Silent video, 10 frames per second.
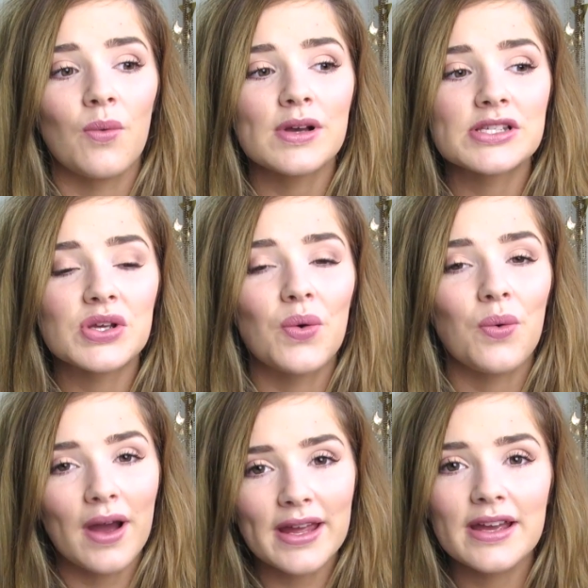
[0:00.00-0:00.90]
was
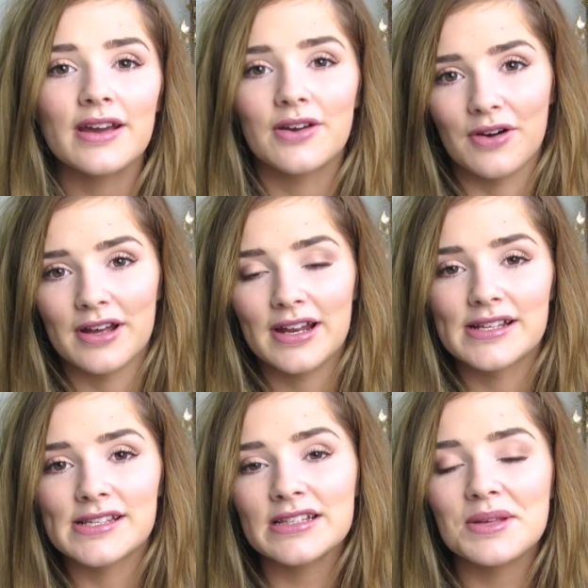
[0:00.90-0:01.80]
quite good.
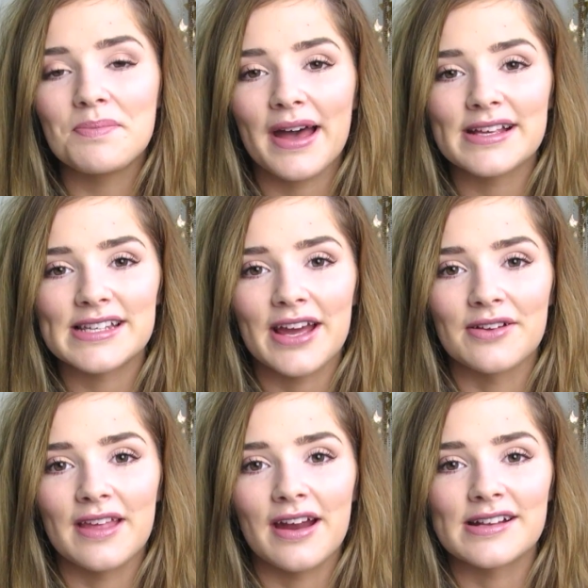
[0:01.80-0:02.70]
It's not the best
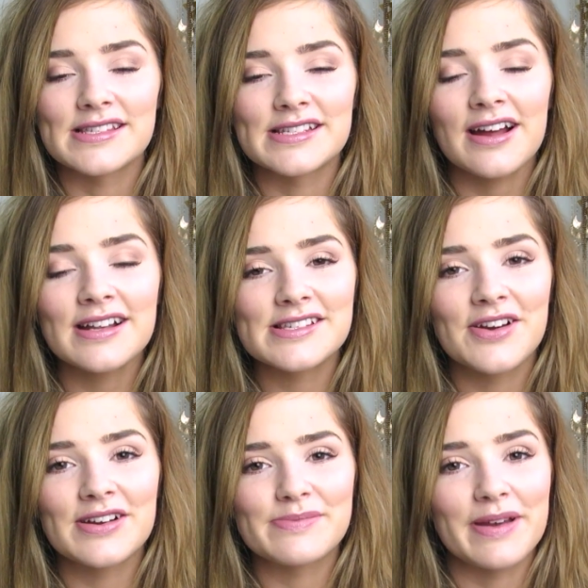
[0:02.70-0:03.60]
out there, and it's not as
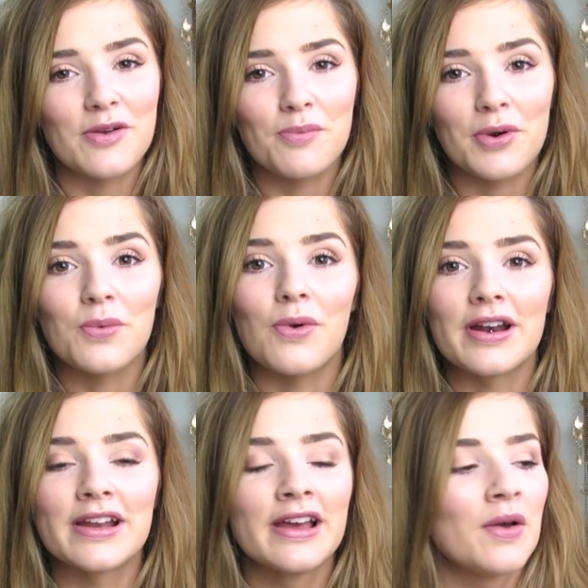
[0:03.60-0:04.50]
good as my number
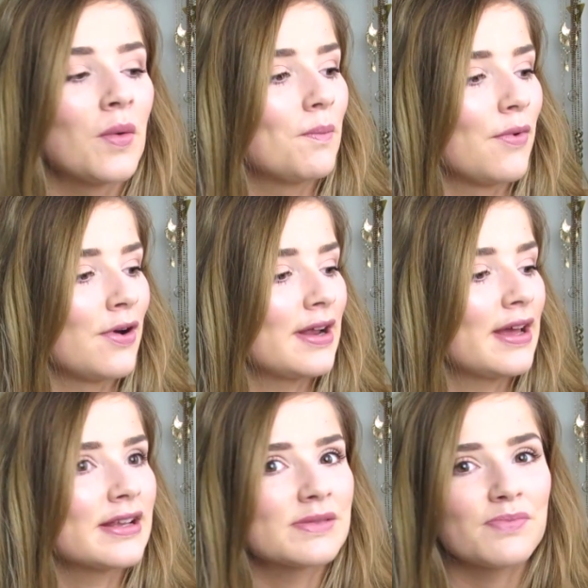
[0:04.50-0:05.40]
1, but
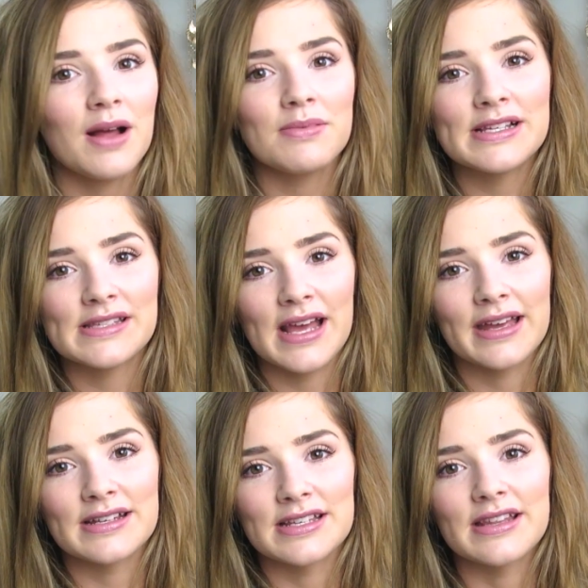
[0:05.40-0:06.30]
it is probably
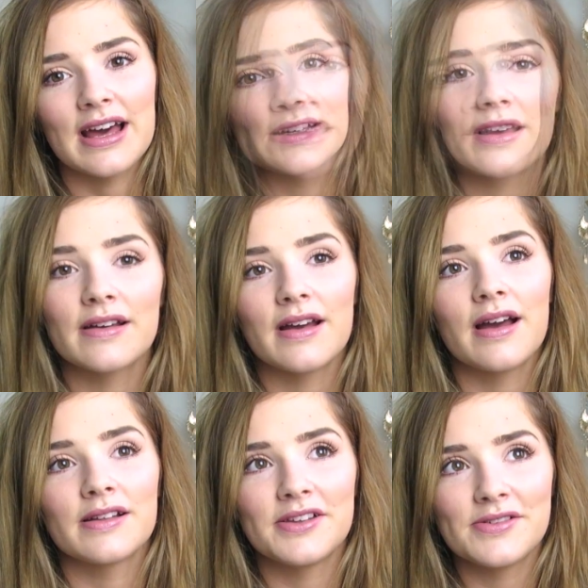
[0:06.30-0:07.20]
second to that.
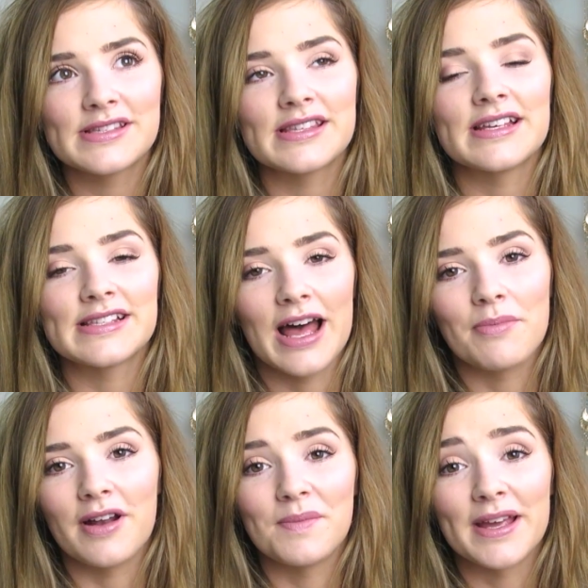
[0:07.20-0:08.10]
I'll use the
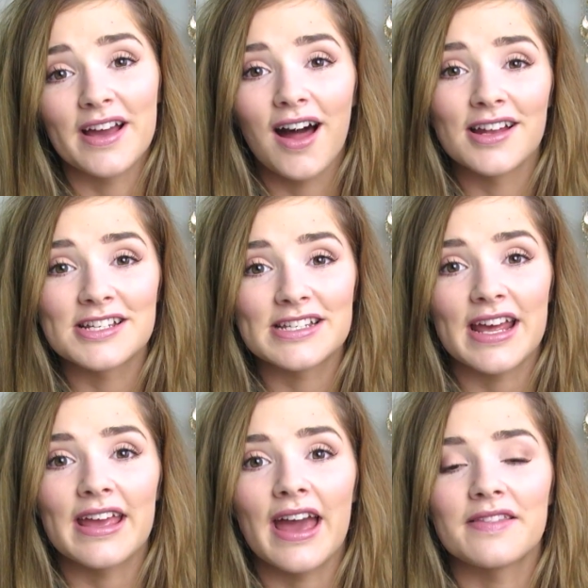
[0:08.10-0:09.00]
example of my college
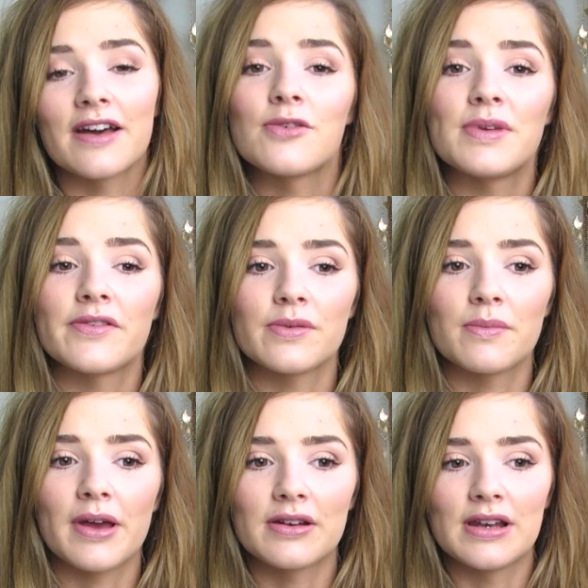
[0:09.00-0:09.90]
day again. That would be from
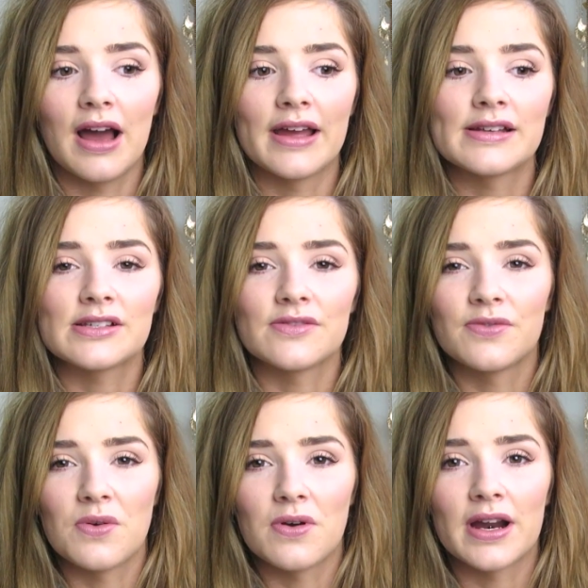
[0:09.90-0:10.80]
about 9 till
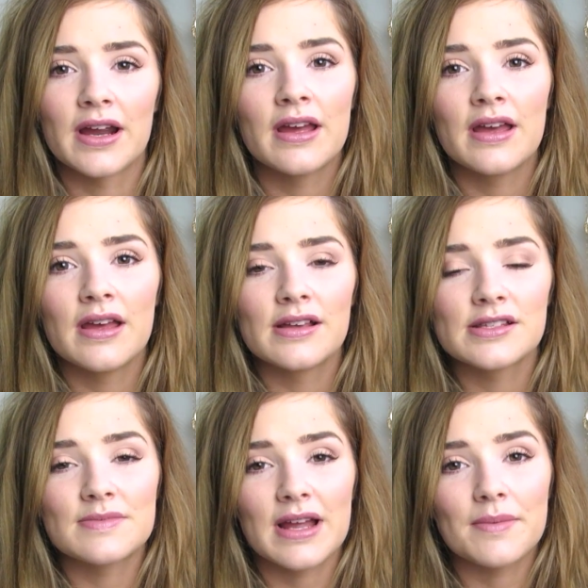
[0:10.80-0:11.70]
4,
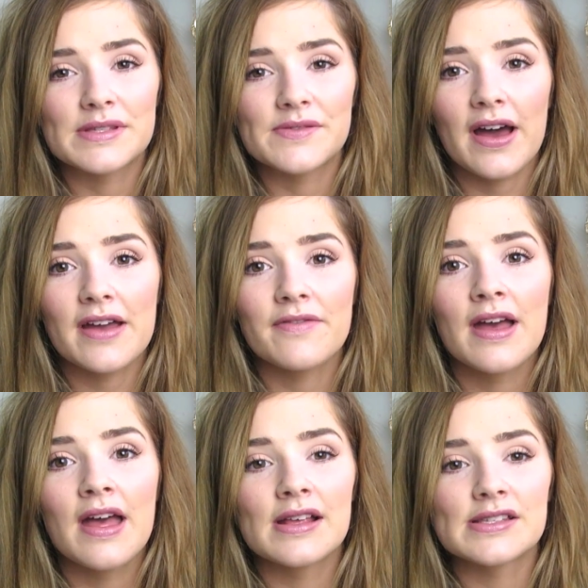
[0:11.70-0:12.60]
sometimes 5,
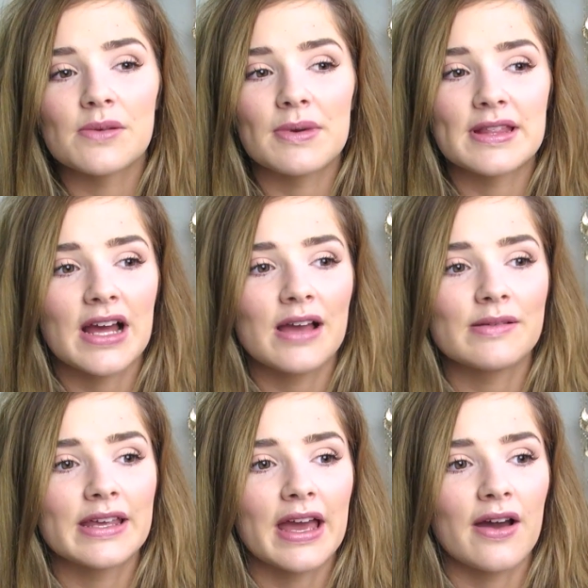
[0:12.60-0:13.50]
so by the time
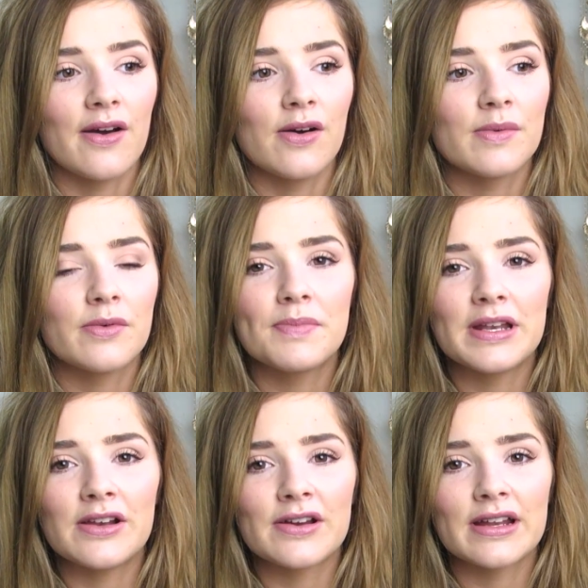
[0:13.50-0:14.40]
I get home it will be
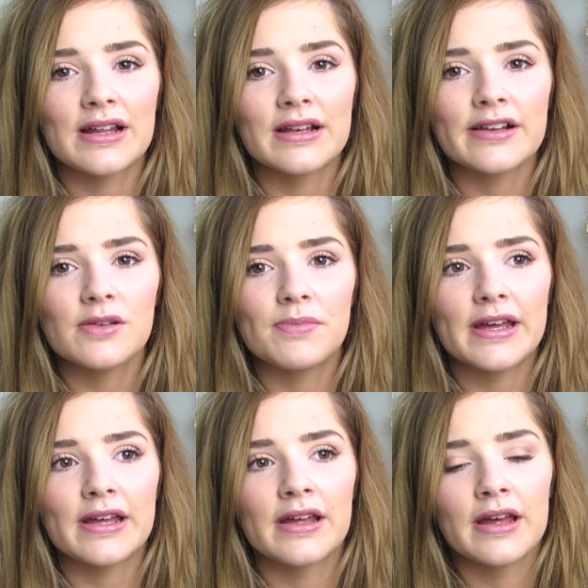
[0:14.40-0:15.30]
looking a little bit